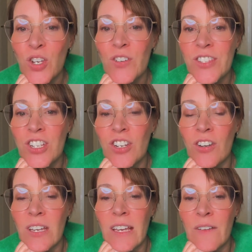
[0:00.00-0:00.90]
Curious to
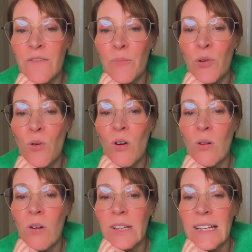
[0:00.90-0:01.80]
know if
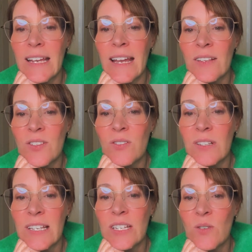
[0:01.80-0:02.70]
poor quality eggs
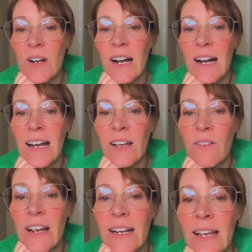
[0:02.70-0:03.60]
could lead to a high
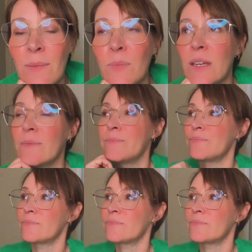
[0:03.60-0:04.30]
grade MB.